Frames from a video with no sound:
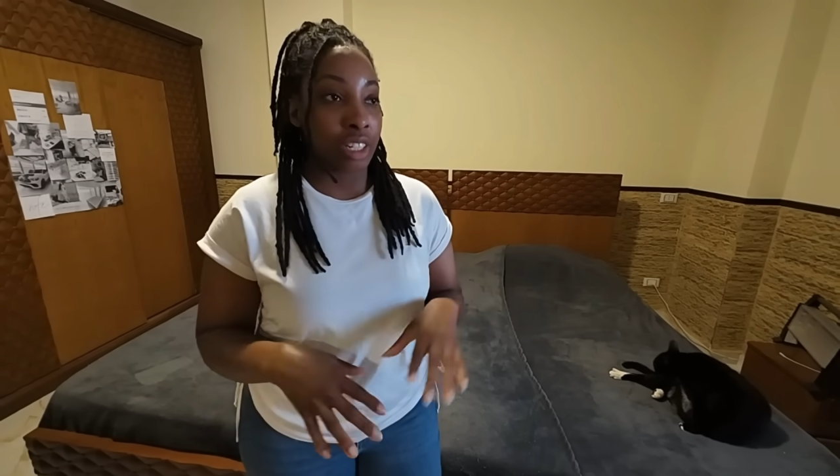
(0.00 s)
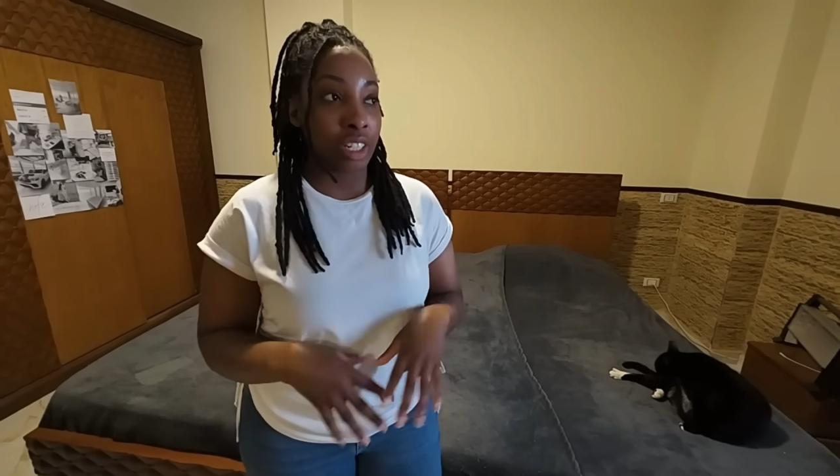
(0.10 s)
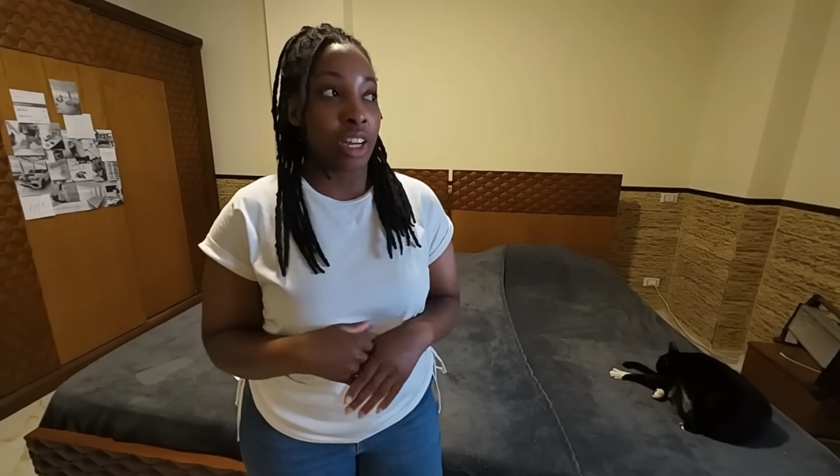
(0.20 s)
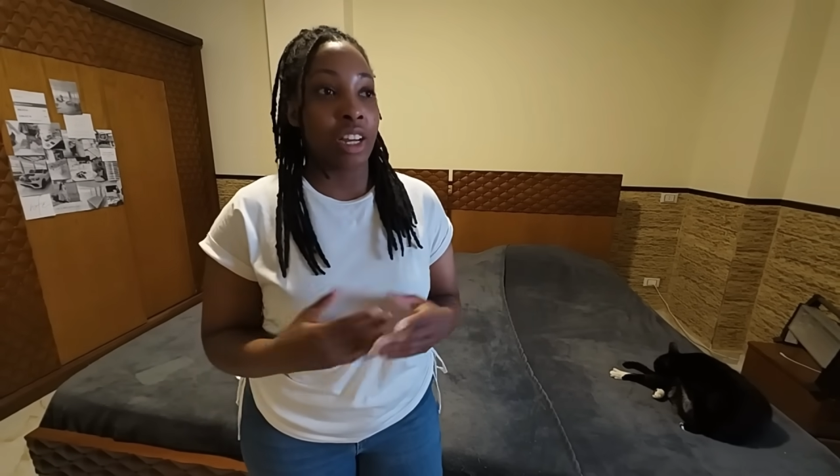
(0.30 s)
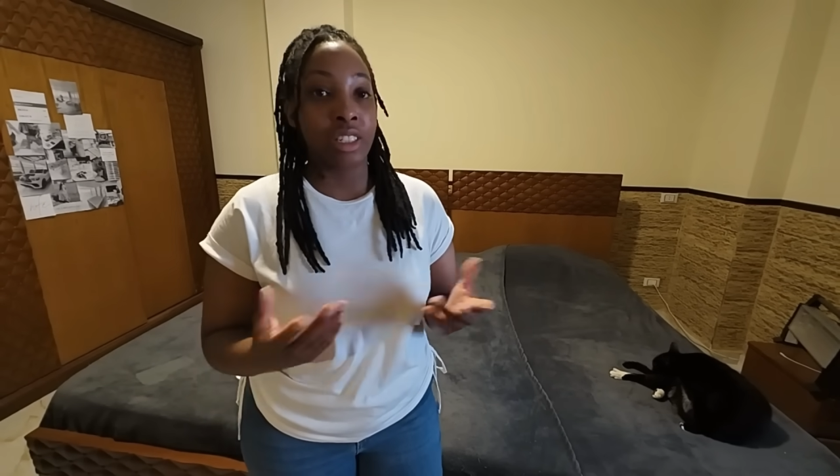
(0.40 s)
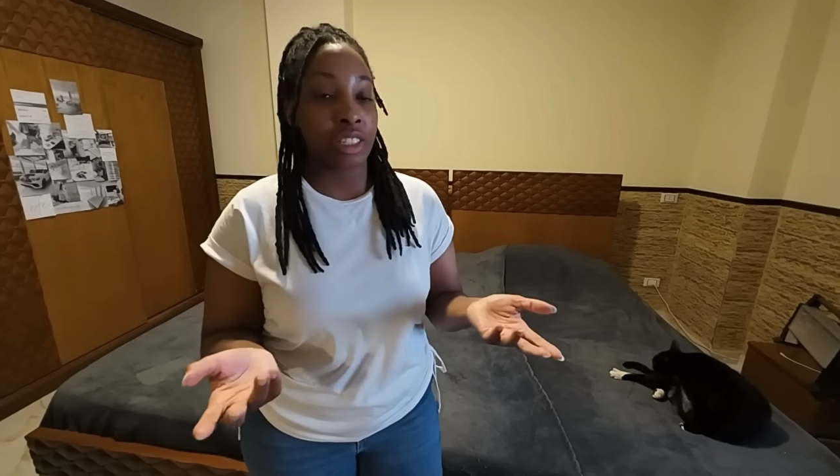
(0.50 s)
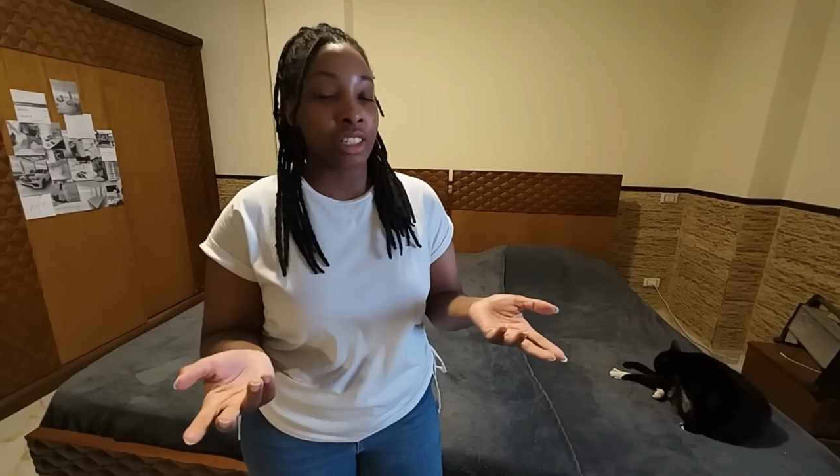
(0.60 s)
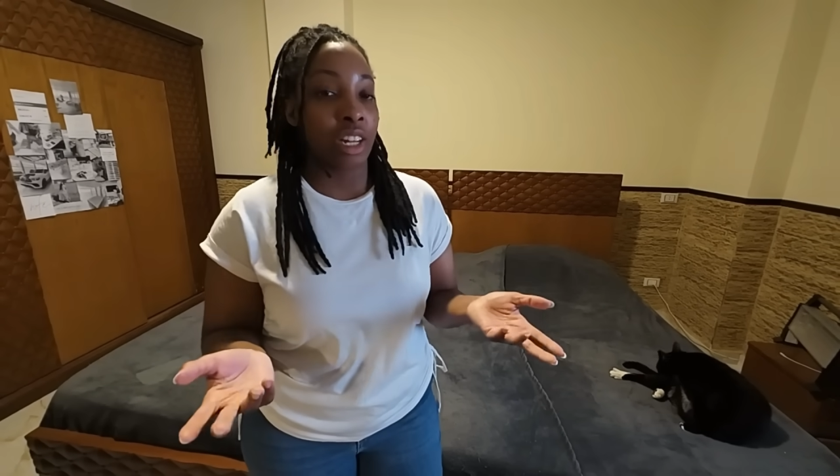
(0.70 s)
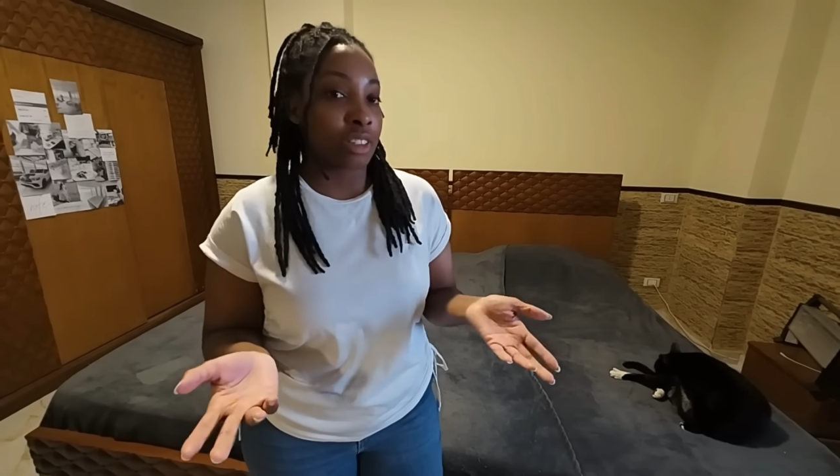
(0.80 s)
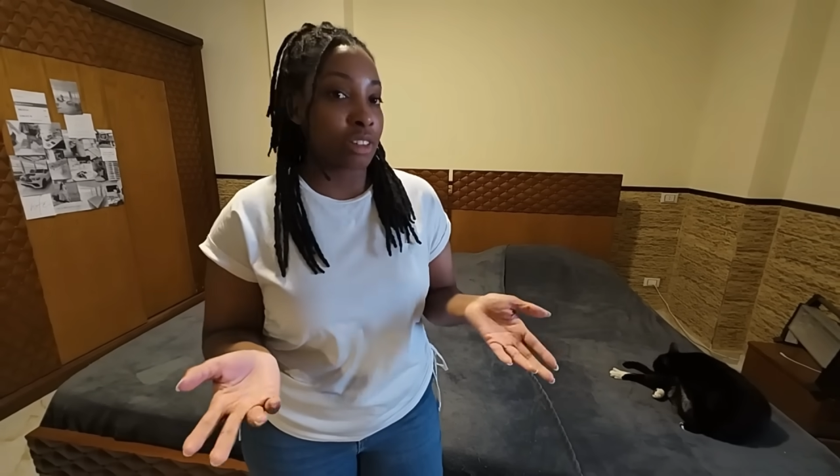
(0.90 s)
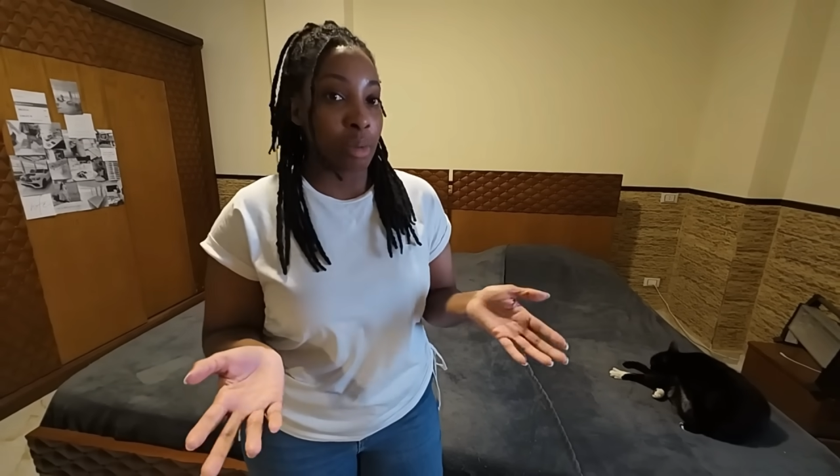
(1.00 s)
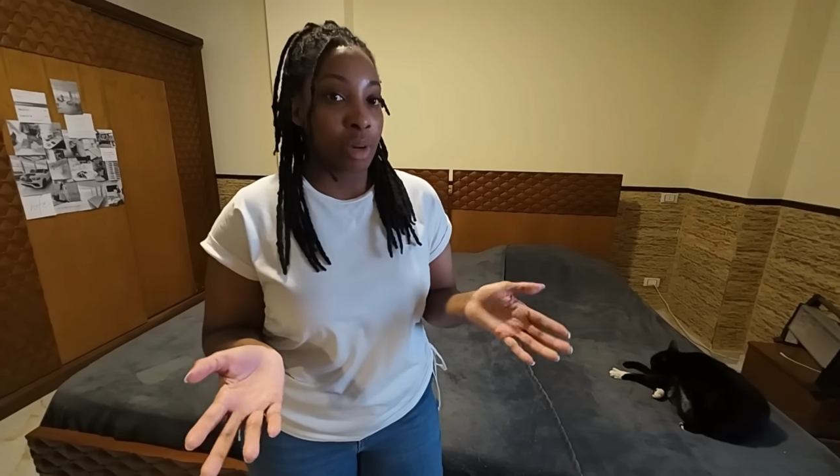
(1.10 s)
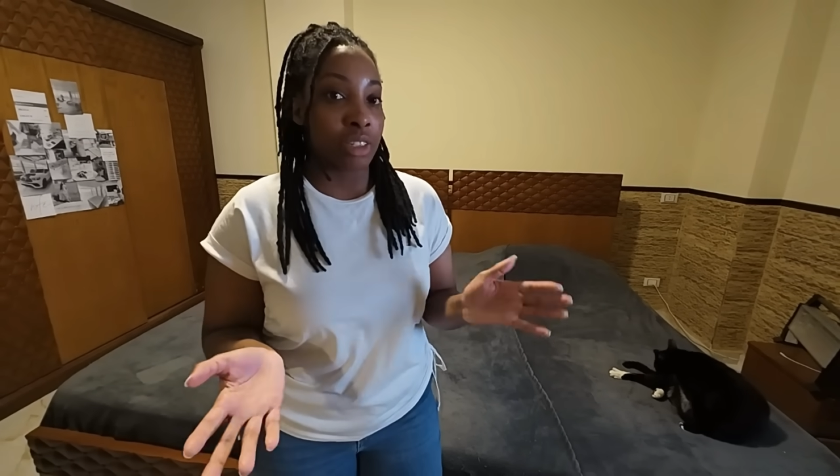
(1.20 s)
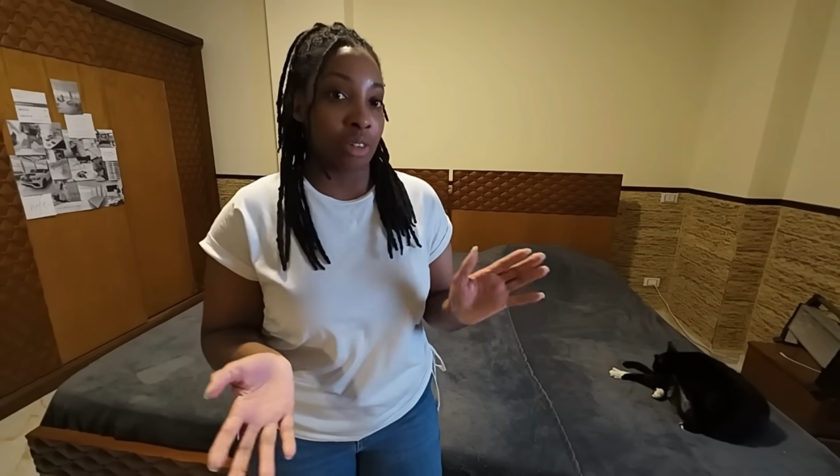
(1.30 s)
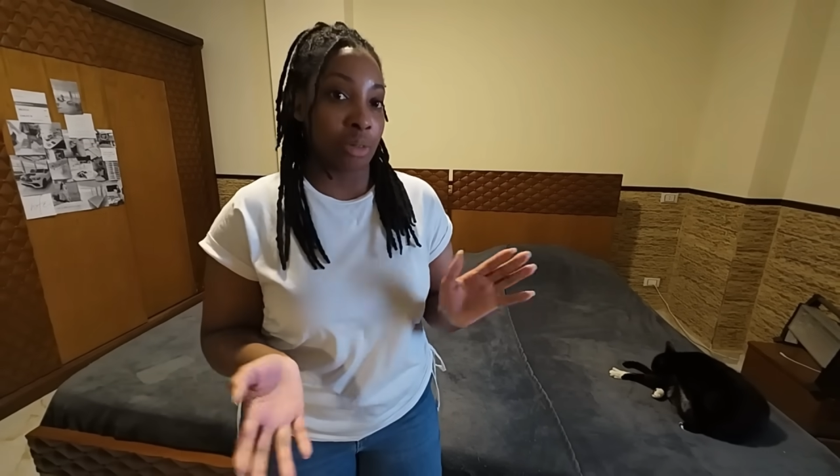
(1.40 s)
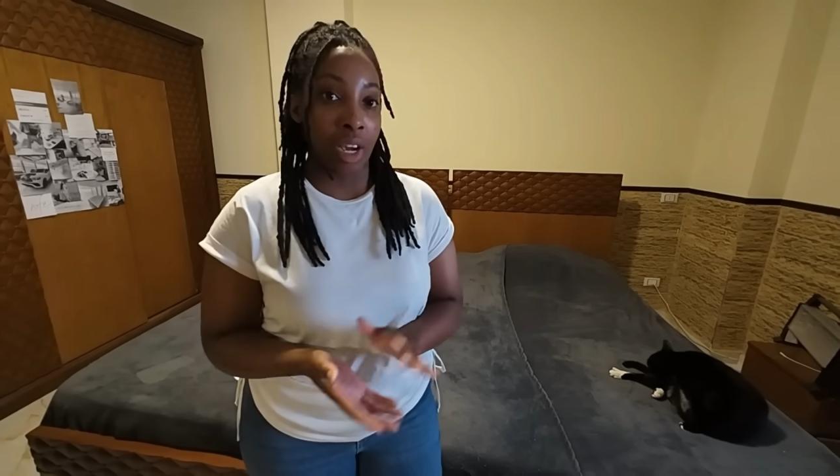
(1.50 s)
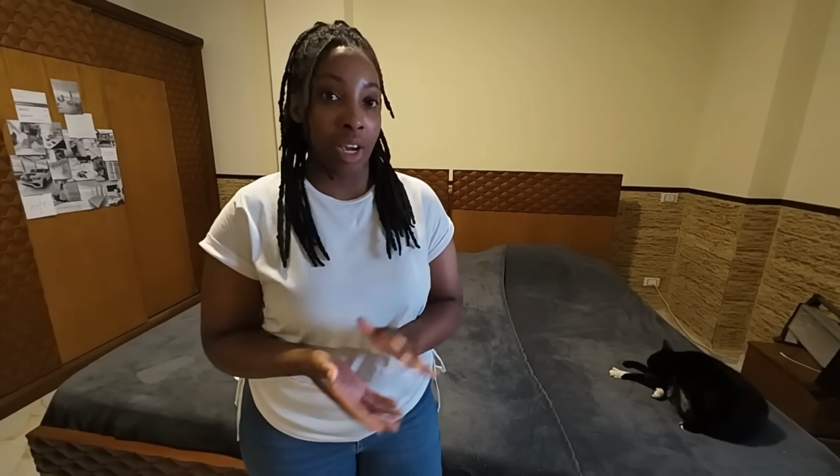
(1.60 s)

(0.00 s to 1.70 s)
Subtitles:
and honestly, like, nobody's holding me